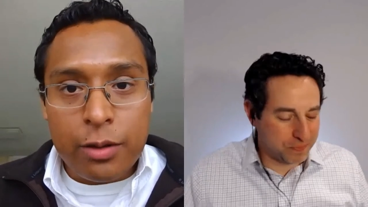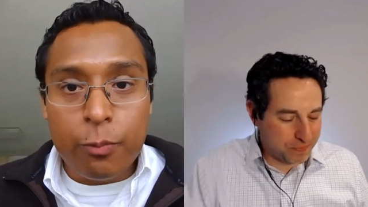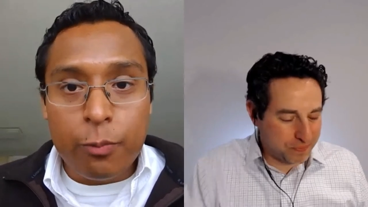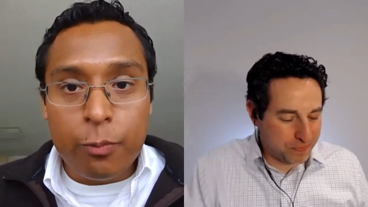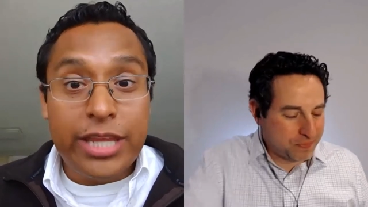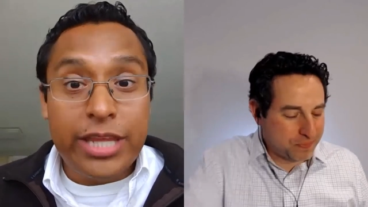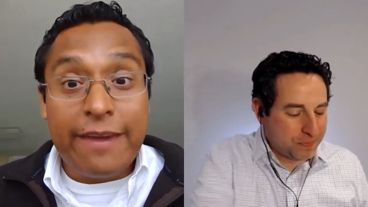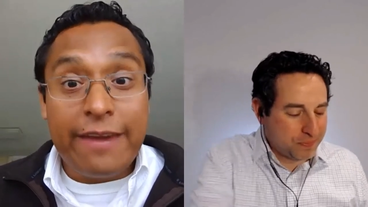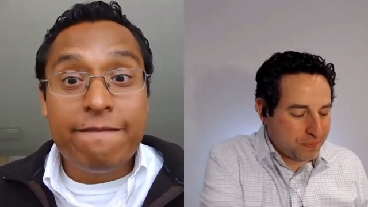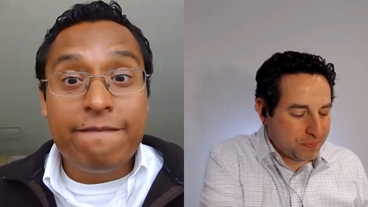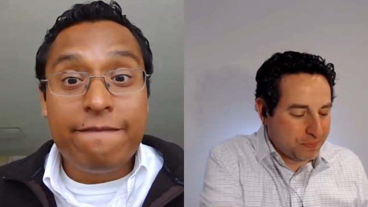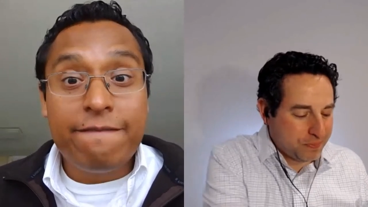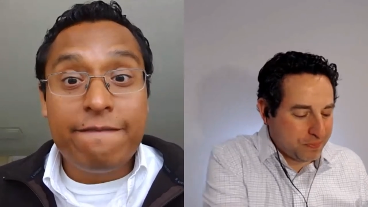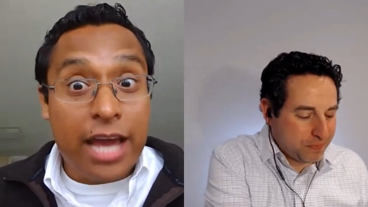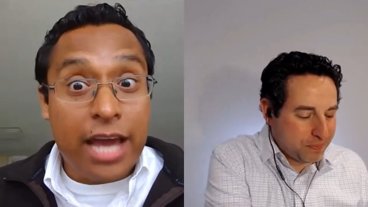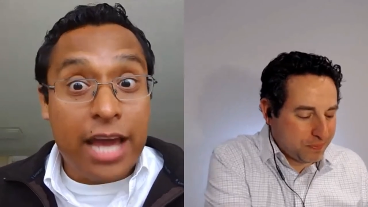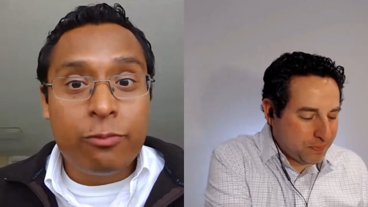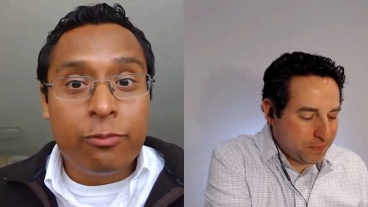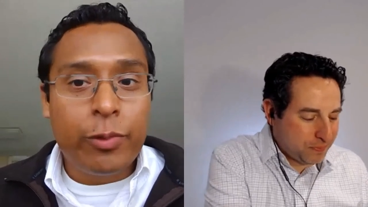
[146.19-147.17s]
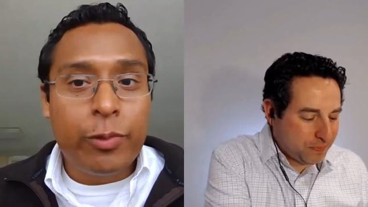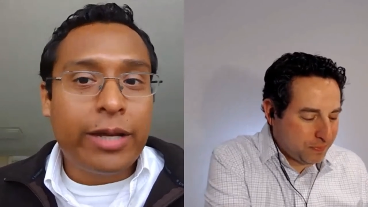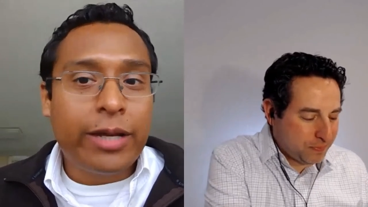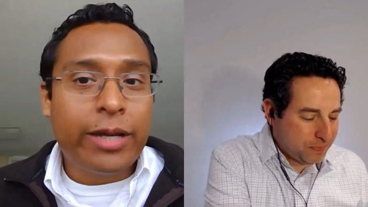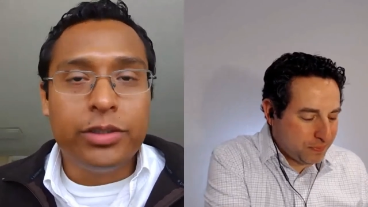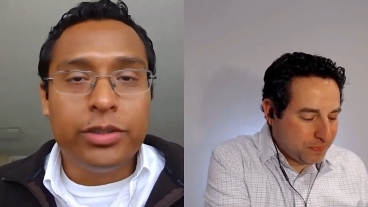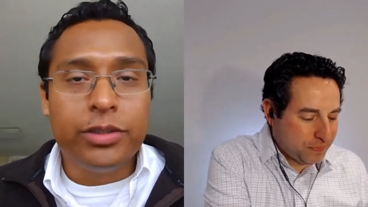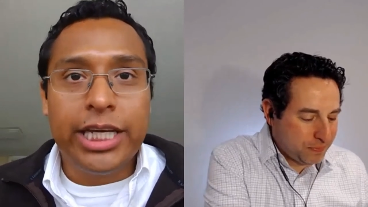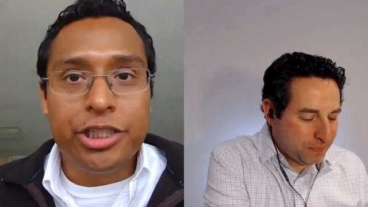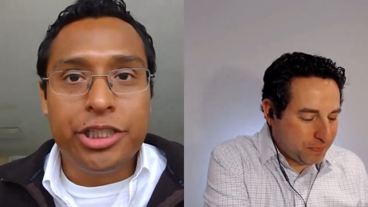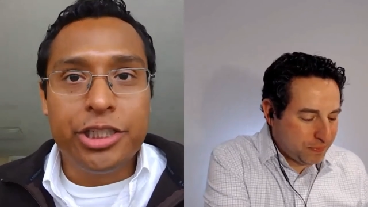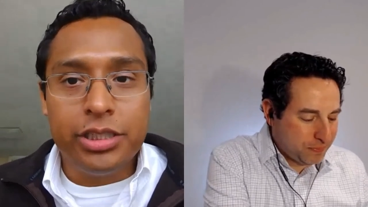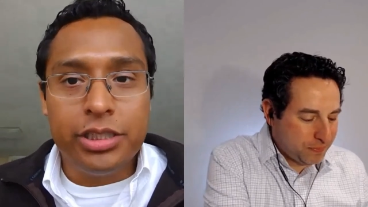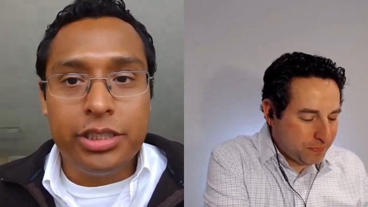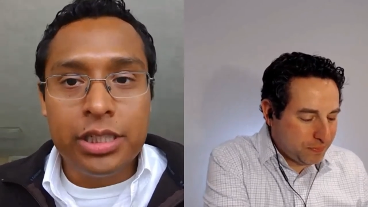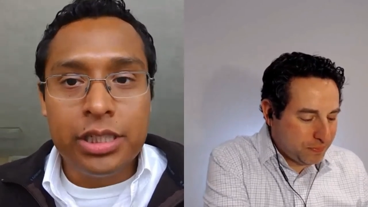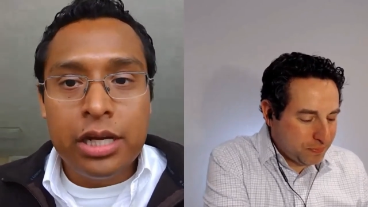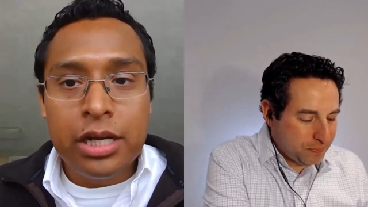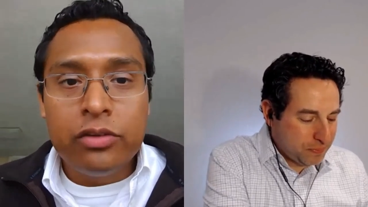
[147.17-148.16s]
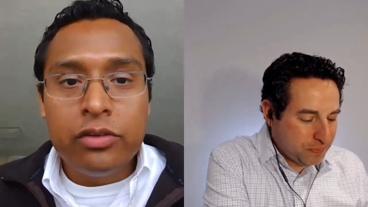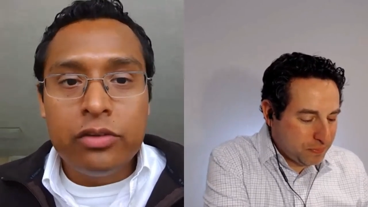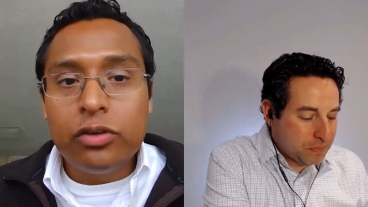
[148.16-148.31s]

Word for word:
Speaker 1: with a five-week rotation.